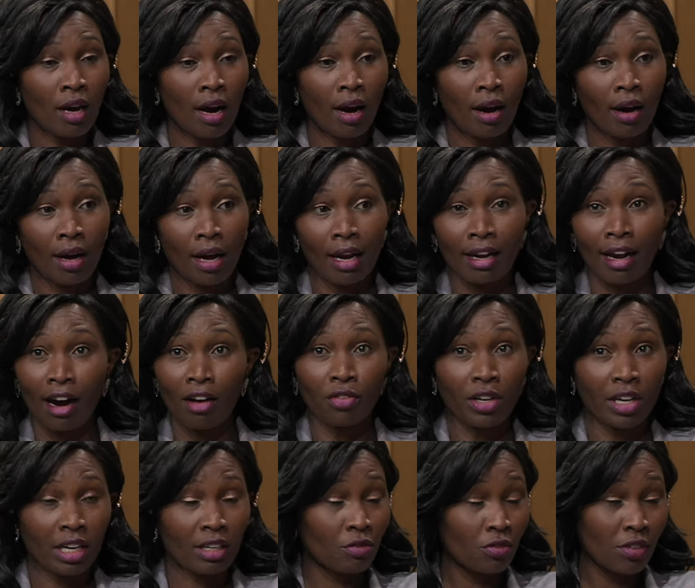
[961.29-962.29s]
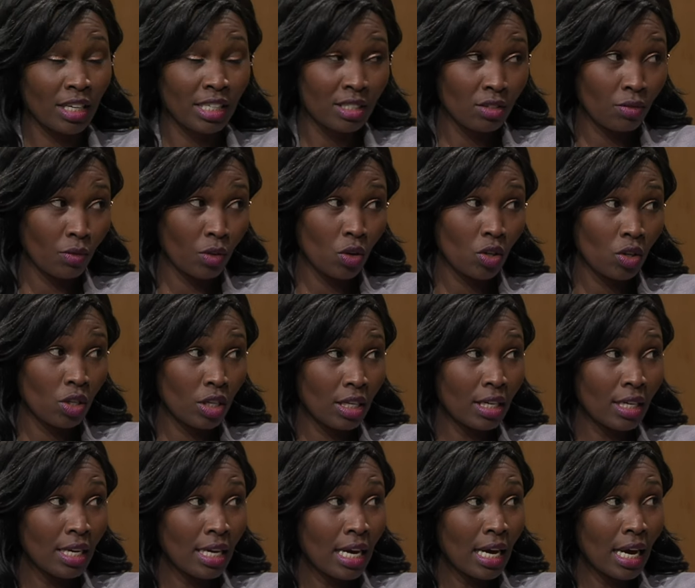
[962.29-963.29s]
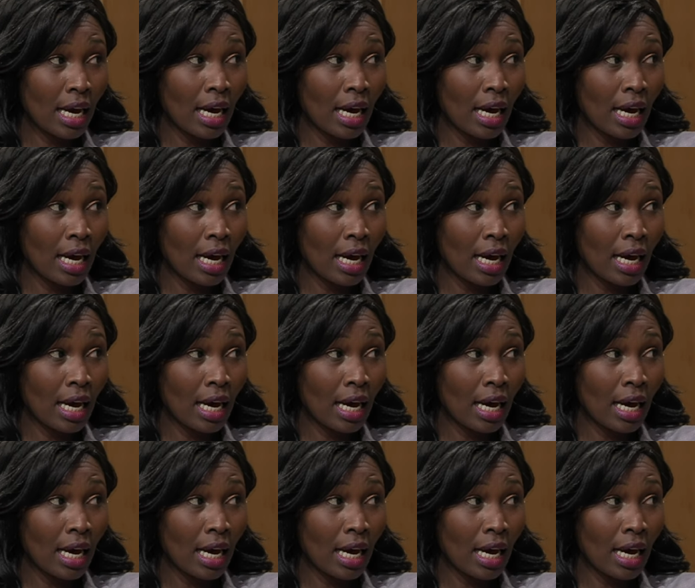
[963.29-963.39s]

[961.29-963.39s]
uh, an African festival. Mm.